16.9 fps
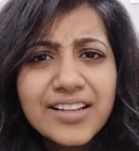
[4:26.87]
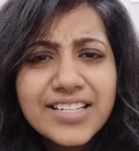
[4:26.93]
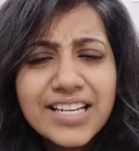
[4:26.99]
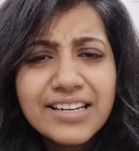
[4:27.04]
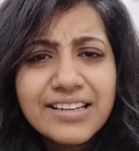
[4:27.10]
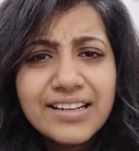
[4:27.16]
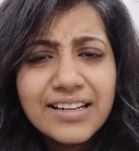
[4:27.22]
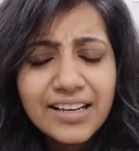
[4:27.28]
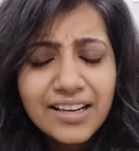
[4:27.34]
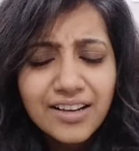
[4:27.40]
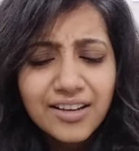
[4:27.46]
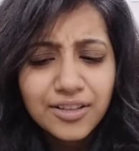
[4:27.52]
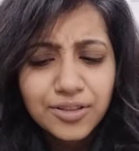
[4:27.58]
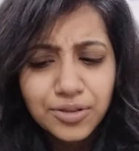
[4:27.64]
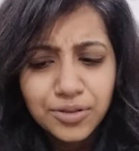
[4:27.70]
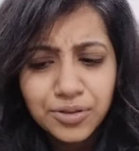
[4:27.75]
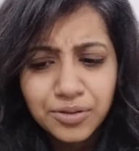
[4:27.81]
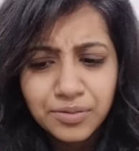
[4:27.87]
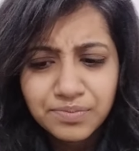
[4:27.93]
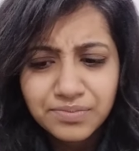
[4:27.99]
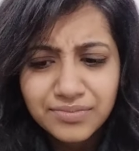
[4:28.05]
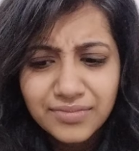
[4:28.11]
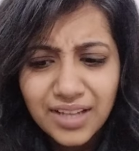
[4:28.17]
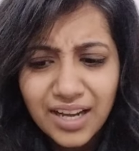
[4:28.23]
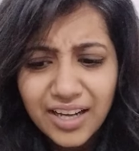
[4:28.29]
generally. So
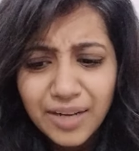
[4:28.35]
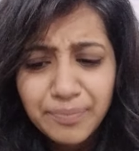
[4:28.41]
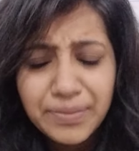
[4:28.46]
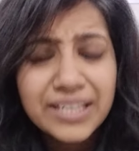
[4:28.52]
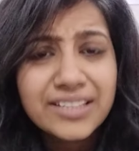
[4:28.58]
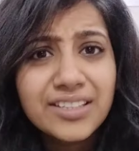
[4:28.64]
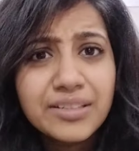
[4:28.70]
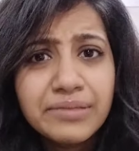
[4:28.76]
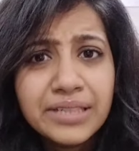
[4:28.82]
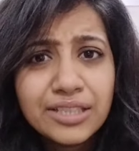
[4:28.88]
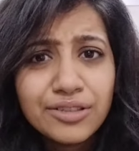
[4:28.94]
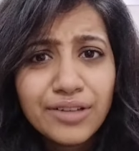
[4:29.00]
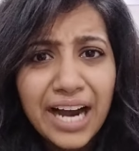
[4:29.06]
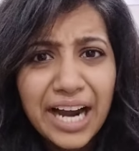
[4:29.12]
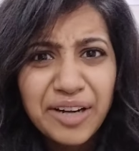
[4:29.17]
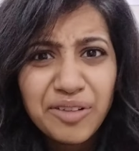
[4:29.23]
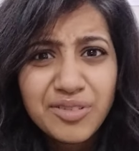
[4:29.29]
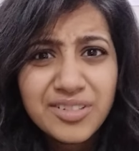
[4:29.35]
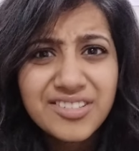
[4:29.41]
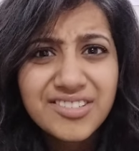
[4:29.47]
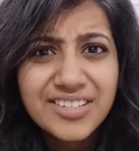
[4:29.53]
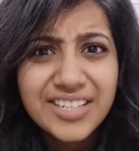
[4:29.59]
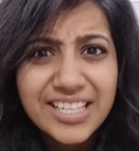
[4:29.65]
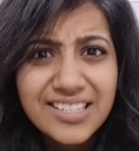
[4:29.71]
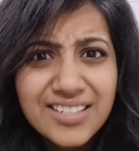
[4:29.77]
agar padhti bhi hai to I don't
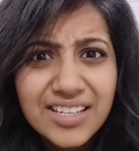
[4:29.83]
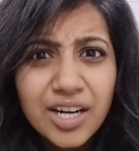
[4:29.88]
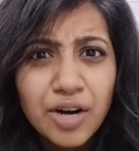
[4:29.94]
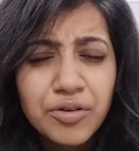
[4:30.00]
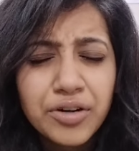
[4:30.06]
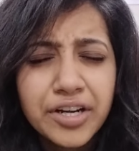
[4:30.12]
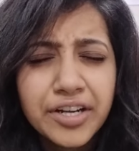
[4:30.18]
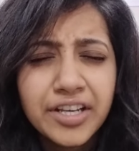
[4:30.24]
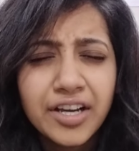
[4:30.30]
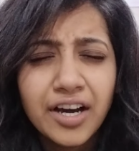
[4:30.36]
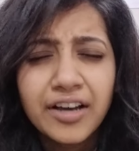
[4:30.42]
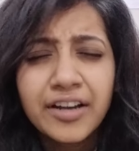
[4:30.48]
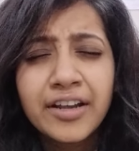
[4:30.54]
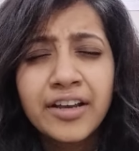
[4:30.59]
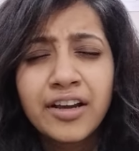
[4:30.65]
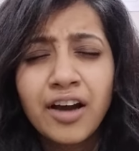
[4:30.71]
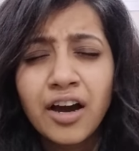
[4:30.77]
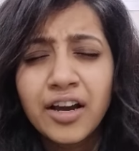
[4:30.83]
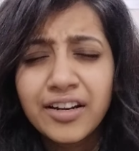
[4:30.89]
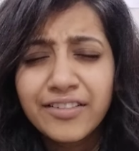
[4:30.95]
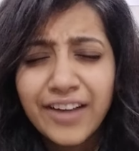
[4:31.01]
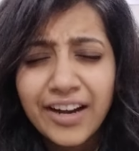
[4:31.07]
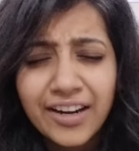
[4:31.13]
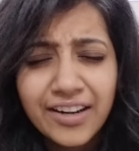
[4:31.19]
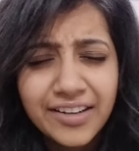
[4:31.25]
stress around it ki are yaar ye
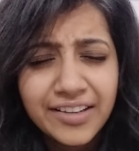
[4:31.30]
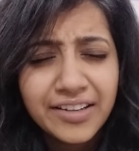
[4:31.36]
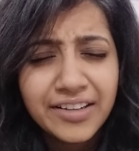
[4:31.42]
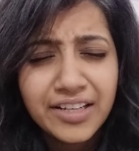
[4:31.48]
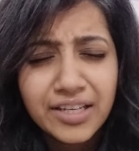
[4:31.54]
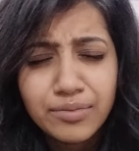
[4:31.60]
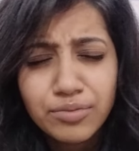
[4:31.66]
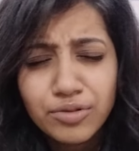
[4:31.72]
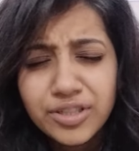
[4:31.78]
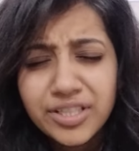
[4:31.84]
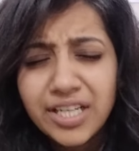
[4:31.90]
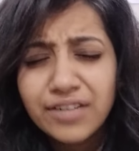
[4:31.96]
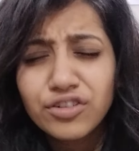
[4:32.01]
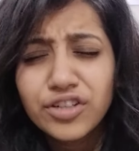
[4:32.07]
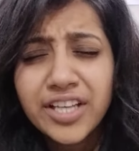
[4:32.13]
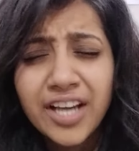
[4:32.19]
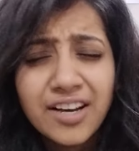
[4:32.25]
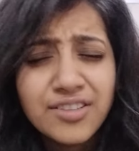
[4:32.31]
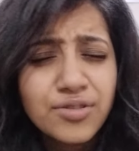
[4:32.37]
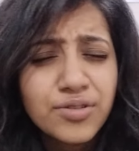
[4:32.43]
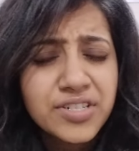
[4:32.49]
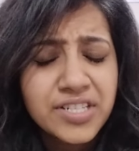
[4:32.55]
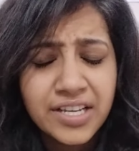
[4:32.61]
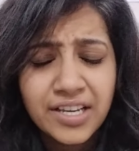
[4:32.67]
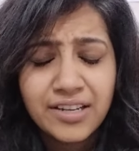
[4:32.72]
faculty ne ye bol diya wo kya
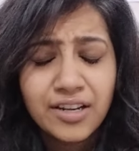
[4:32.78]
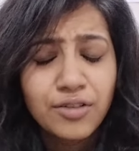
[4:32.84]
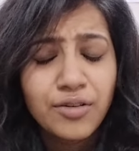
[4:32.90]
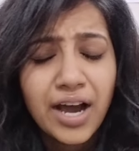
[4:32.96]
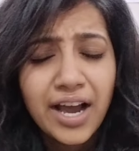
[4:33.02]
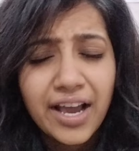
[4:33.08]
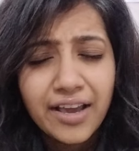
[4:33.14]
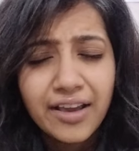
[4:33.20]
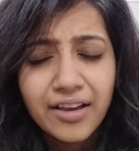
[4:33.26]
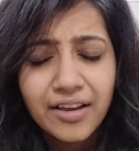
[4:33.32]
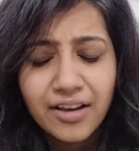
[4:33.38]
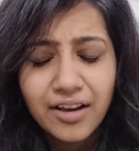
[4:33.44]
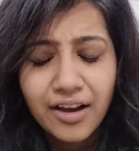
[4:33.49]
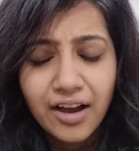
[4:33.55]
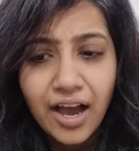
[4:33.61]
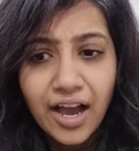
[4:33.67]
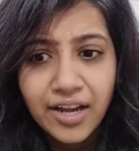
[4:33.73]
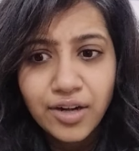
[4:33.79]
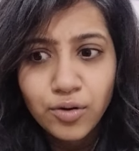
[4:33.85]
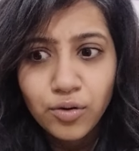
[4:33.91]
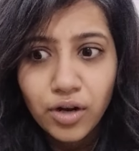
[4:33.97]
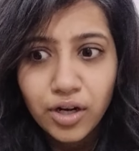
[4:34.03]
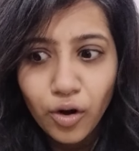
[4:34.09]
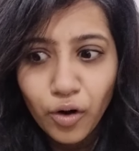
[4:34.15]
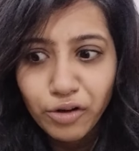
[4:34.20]
sochenge. Now I
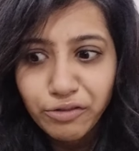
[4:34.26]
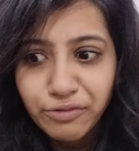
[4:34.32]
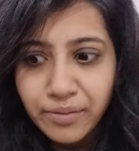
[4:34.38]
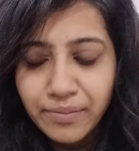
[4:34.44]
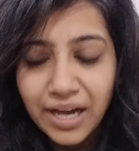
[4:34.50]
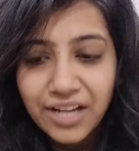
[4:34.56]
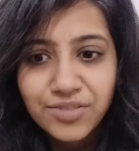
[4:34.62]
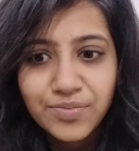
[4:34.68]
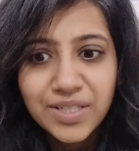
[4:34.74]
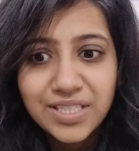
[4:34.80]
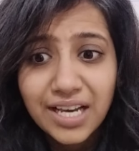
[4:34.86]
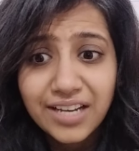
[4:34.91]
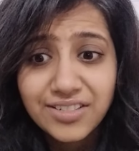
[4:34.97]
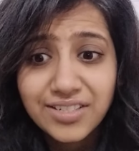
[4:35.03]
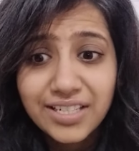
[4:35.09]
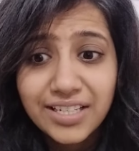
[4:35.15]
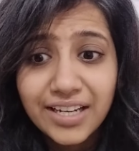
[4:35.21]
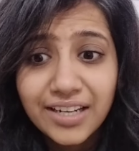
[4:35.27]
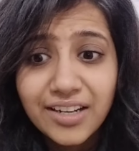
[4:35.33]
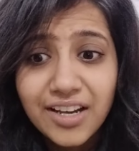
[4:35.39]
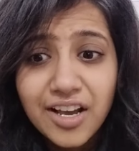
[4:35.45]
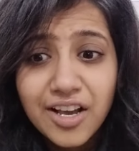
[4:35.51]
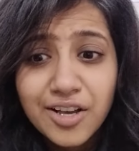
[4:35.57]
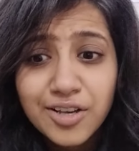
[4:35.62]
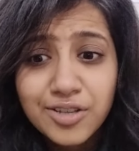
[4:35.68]
know a lot of my batchmates actually get
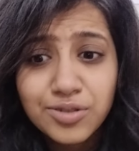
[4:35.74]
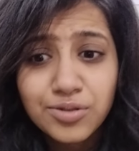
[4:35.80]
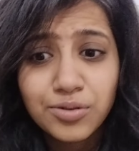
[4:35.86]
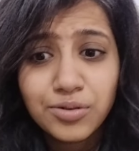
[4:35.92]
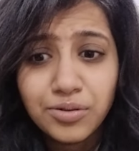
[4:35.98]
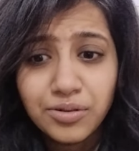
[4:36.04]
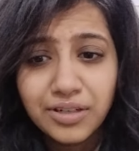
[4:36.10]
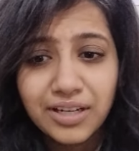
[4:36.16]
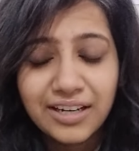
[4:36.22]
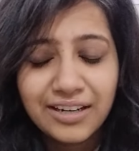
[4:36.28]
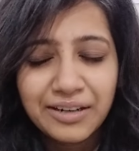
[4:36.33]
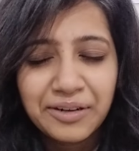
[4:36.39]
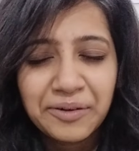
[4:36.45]
so